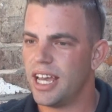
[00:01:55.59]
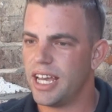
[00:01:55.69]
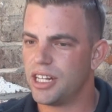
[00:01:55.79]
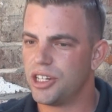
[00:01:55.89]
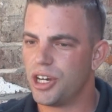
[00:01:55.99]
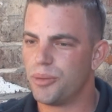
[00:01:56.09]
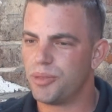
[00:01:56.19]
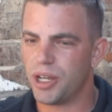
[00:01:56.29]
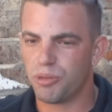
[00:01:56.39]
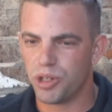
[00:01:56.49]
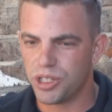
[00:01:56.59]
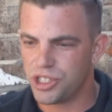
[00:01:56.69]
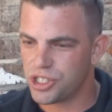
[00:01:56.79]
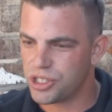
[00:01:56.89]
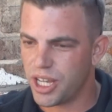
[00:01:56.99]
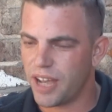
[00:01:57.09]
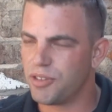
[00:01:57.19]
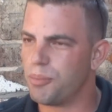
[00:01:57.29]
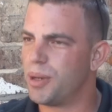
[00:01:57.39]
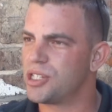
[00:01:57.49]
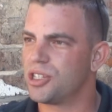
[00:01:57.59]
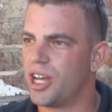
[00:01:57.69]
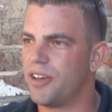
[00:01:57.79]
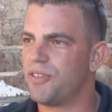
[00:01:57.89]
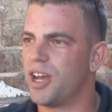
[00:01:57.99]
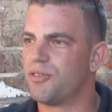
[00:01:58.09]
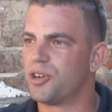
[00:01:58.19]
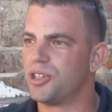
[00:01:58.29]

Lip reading: and they really they have the best life ever.